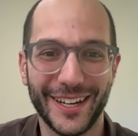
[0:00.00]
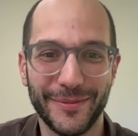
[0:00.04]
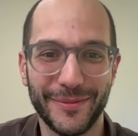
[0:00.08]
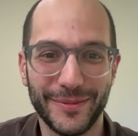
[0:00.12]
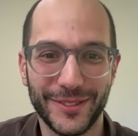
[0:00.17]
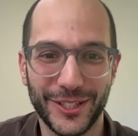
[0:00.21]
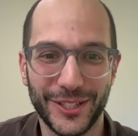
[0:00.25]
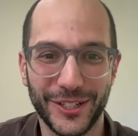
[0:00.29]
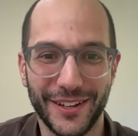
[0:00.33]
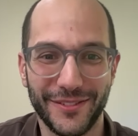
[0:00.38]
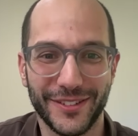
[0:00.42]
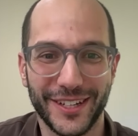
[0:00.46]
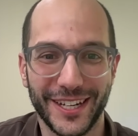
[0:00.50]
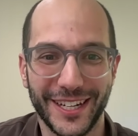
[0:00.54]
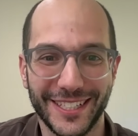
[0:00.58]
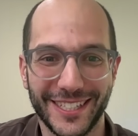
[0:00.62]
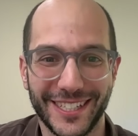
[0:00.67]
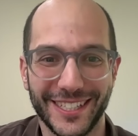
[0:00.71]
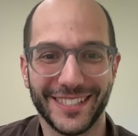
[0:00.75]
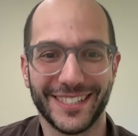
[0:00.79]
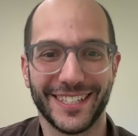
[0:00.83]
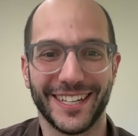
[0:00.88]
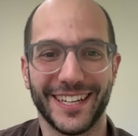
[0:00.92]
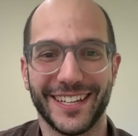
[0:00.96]
So you'd have
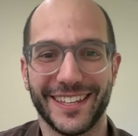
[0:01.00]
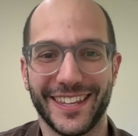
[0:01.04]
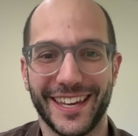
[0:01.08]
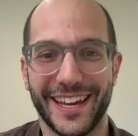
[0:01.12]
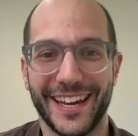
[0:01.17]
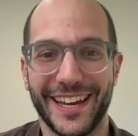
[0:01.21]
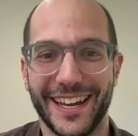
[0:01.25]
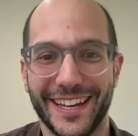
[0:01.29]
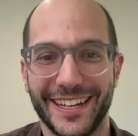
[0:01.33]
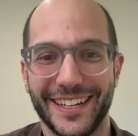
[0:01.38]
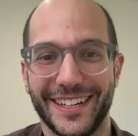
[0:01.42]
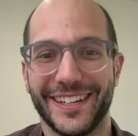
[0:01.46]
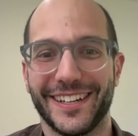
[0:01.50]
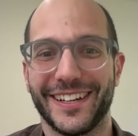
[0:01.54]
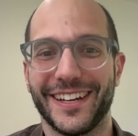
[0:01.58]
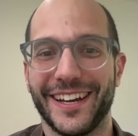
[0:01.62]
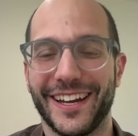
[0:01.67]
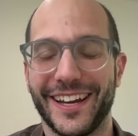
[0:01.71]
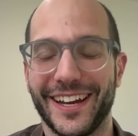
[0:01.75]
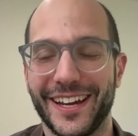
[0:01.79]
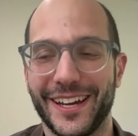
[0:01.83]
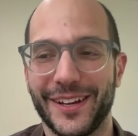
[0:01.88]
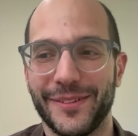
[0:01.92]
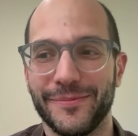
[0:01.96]
cases like that.
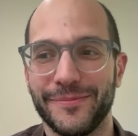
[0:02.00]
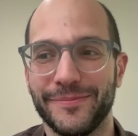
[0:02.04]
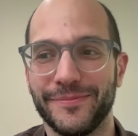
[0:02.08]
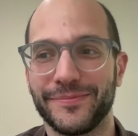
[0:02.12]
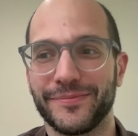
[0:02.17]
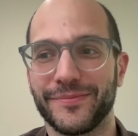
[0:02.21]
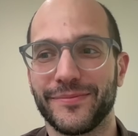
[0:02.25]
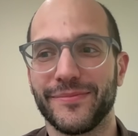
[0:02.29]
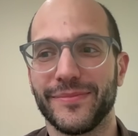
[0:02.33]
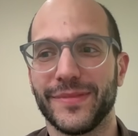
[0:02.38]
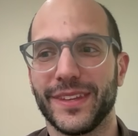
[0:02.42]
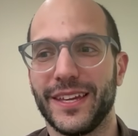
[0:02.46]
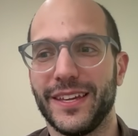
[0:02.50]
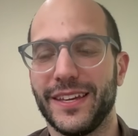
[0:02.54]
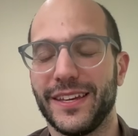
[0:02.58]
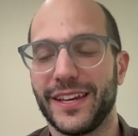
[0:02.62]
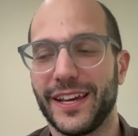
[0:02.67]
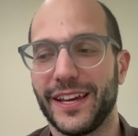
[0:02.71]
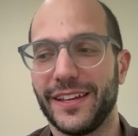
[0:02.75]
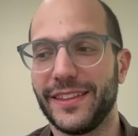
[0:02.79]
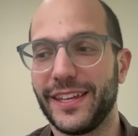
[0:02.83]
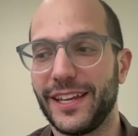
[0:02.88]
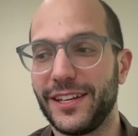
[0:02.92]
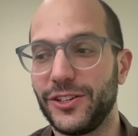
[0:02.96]

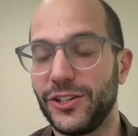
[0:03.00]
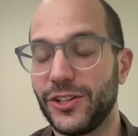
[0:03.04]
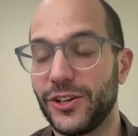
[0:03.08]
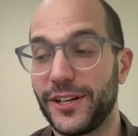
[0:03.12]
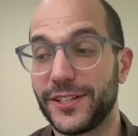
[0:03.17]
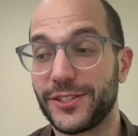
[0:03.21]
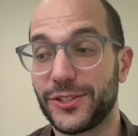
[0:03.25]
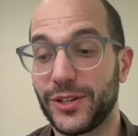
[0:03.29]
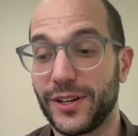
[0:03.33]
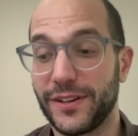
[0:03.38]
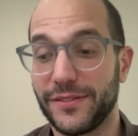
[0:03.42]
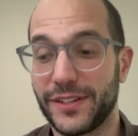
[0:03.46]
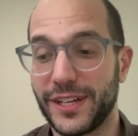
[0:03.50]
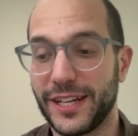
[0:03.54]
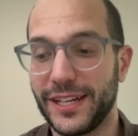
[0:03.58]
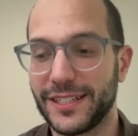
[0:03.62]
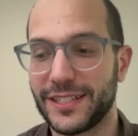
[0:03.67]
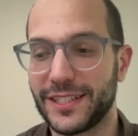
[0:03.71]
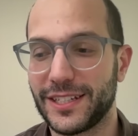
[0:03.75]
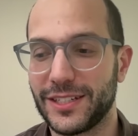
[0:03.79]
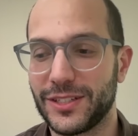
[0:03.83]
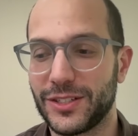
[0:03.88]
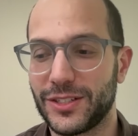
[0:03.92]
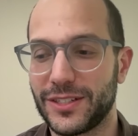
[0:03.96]
And then you'd also have
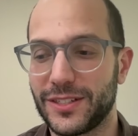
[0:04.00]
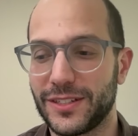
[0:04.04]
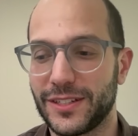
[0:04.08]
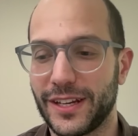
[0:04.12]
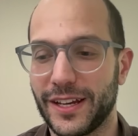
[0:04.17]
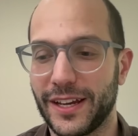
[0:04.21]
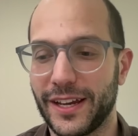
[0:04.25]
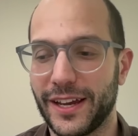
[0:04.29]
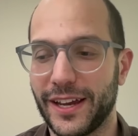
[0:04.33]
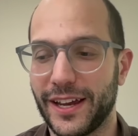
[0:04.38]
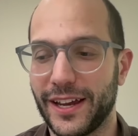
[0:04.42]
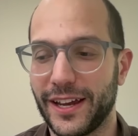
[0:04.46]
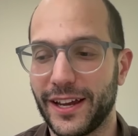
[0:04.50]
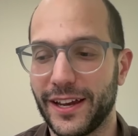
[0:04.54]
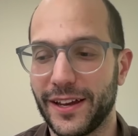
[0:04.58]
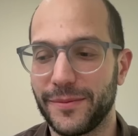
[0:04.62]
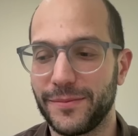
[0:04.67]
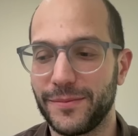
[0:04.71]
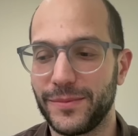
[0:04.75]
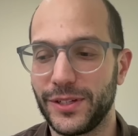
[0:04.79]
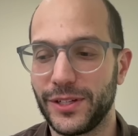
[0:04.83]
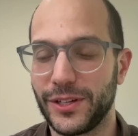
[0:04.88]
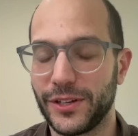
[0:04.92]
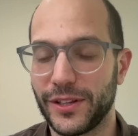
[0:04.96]
cases,
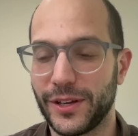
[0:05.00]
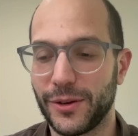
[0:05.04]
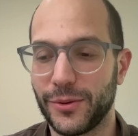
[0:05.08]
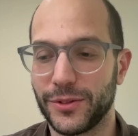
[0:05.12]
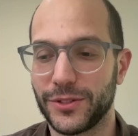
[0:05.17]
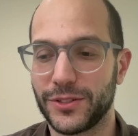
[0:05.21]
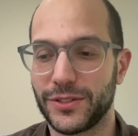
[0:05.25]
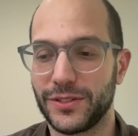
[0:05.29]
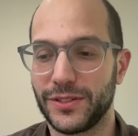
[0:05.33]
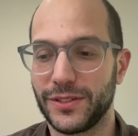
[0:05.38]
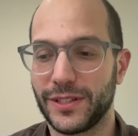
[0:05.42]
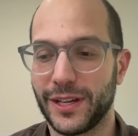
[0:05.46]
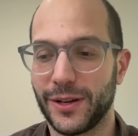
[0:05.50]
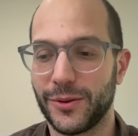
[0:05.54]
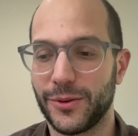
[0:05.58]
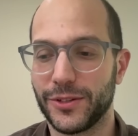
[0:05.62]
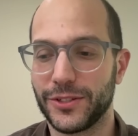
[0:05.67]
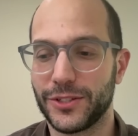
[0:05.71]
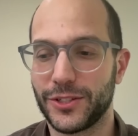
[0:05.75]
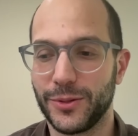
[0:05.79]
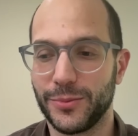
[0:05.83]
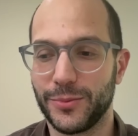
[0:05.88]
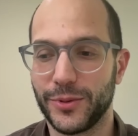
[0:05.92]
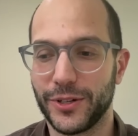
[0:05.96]
that were
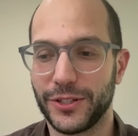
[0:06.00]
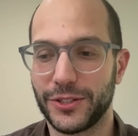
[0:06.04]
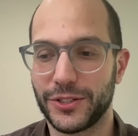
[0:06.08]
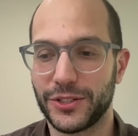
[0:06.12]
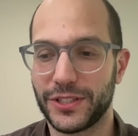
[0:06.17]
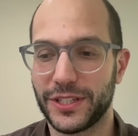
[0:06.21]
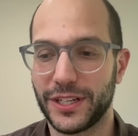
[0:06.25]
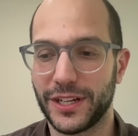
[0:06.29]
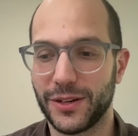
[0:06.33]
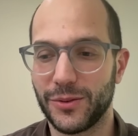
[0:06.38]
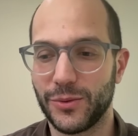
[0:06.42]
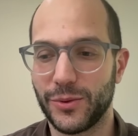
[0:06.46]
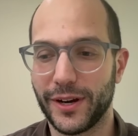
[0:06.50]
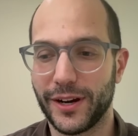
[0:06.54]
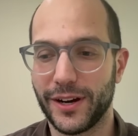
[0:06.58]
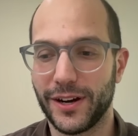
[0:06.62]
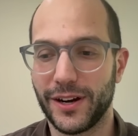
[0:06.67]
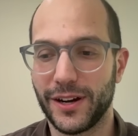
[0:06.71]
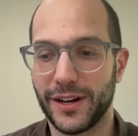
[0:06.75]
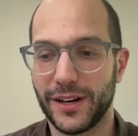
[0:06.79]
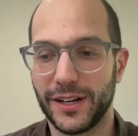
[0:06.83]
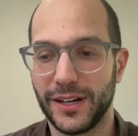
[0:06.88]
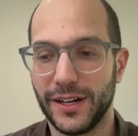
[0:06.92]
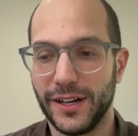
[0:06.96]
super interesting,
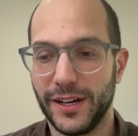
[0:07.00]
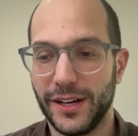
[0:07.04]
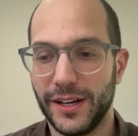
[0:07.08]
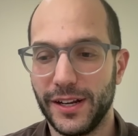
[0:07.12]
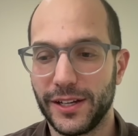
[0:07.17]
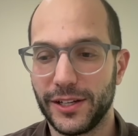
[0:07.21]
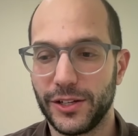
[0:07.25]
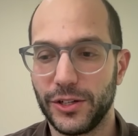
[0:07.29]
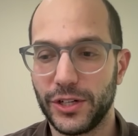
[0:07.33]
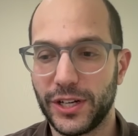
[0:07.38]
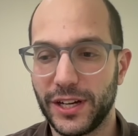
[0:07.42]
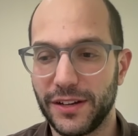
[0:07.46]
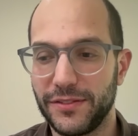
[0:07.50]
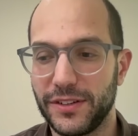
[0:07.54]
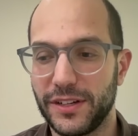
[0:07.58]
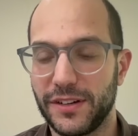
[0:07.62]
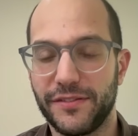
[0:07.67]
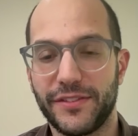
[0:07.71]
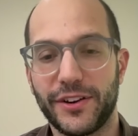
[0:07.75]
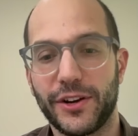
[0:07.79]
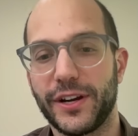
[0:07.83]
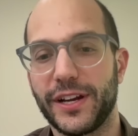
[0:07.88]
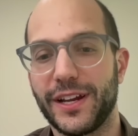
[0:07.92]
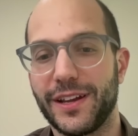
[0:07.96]
where you give it a
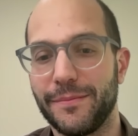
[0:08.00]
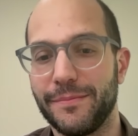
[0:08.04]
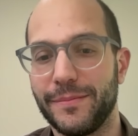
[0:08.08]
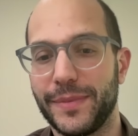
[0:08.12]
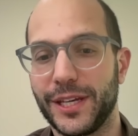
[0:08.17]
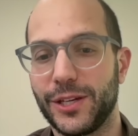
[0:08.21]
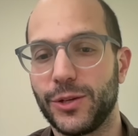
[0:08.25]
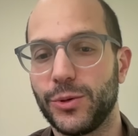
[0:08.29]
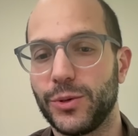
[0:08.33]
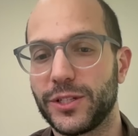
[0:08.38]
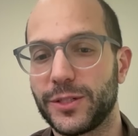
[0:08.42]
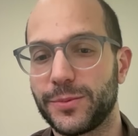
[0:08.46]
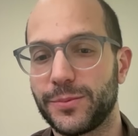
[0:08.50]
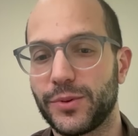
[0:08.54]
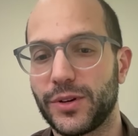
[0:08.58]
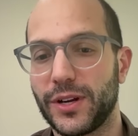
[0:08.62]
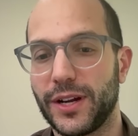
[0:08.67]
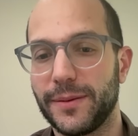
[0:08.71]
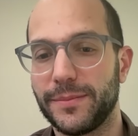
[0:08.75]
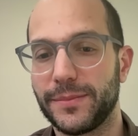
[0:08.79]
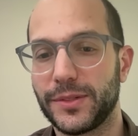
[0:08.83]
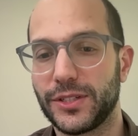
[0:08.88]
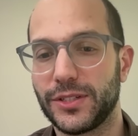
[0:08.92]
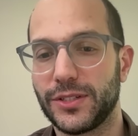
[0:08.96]
very ambiguous
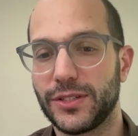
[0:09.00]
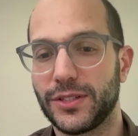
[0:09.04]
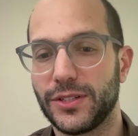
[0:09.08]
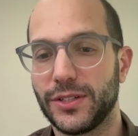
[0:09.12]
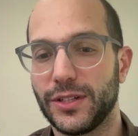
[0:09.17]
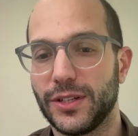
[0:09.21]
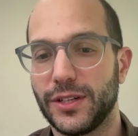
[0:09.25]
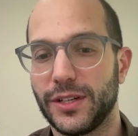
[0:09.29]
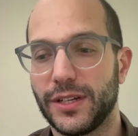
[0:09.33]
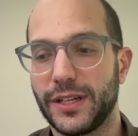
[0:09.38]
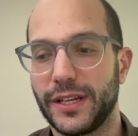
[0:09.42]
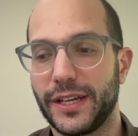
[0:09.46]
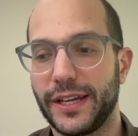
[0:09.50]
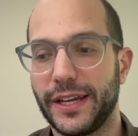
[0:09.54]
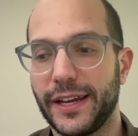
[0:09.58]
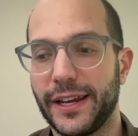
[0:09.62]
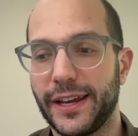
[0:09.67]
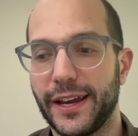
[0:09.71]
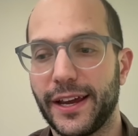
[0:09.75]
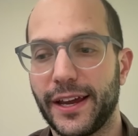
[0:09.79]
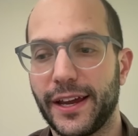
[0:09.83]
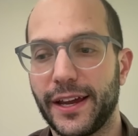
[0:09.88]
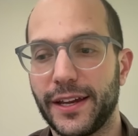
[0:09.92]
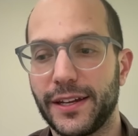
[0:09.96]
prompt,
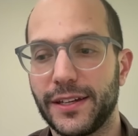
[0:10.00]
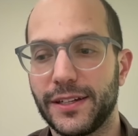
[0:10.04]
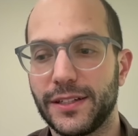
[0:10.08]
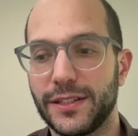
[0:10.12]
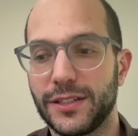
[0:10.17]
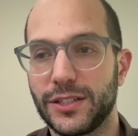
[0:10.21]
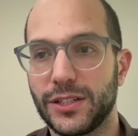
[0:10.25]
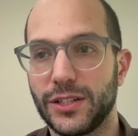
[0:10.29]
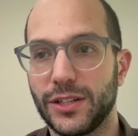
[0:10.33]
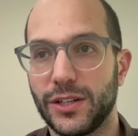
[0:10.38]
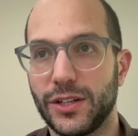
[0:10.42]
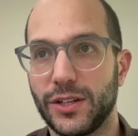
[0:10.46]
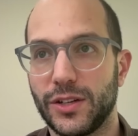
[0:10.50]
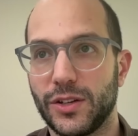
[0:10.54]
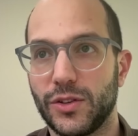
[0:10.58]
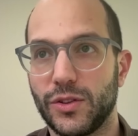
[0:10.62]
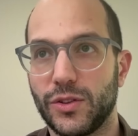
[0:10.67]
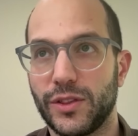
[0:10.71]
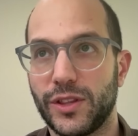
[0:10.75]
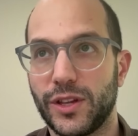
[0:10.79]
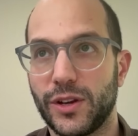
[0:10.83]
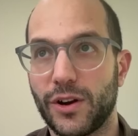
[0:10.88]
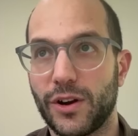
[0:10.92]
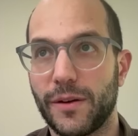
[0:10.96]
and
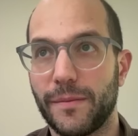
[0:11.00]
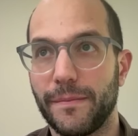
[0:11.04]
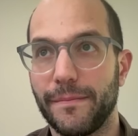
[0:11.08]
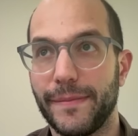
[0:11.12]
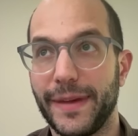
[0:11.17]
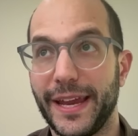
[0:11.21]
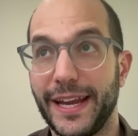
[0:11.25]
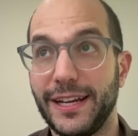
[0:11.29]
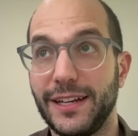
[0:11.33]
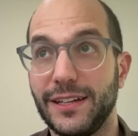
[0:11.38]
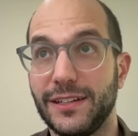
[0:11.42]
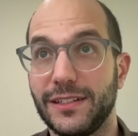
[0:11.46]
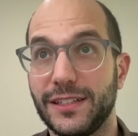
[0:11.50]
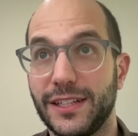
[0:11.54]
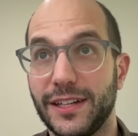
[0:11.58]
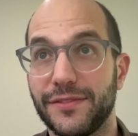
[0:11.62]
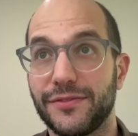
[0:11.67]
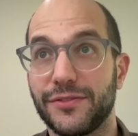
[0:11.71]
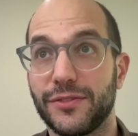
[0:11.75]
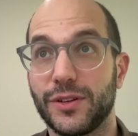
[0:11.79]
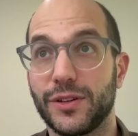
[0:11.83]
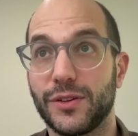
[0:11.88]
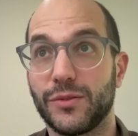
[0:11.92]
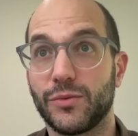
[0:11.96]
there are many
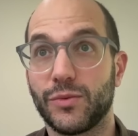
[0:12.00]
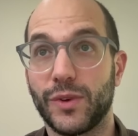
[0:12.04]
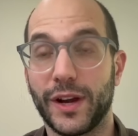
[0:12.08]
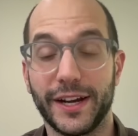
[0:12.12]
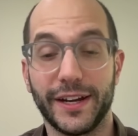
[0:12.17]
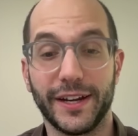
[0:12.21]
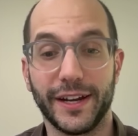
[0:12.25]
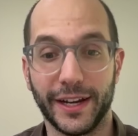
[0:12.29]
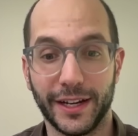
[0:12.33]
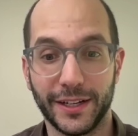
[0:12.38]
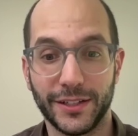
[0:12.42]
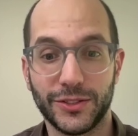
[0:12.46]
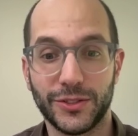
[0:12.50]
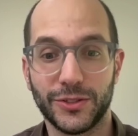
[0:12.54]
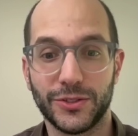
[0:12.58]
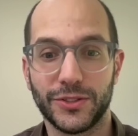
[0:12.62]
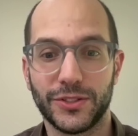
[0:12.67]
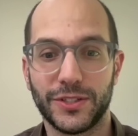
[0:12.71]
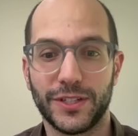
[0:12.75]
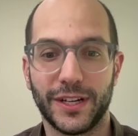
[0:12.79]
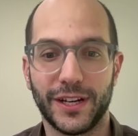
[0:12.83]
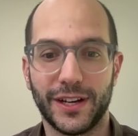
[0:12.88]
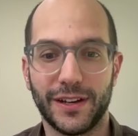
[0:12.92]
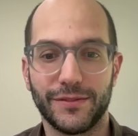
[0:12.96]
different right
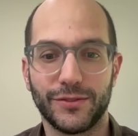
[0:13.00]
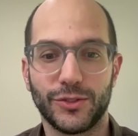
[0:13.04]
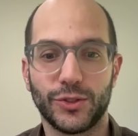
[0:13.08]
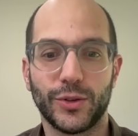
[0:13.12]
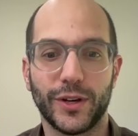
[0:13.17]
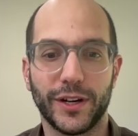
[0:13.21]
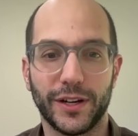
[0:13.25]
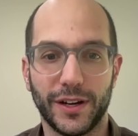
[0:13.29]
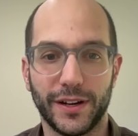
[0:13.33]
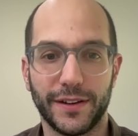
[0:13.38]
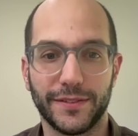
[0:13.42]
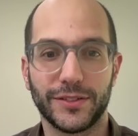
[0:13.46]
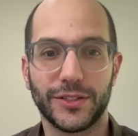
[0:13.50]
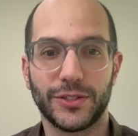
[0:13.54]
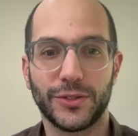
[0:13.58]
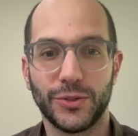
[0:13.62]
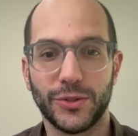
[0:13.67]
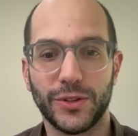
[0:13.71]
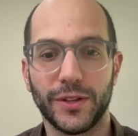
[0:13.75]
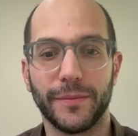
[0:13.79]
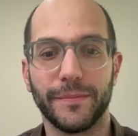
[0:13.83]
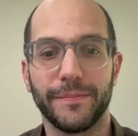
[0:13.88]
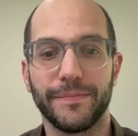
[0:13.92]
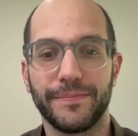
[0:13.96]
answers that have trade-offs to
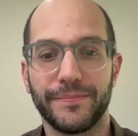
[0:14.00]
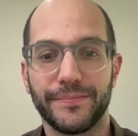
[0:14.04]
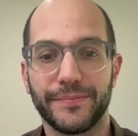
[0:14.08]
them.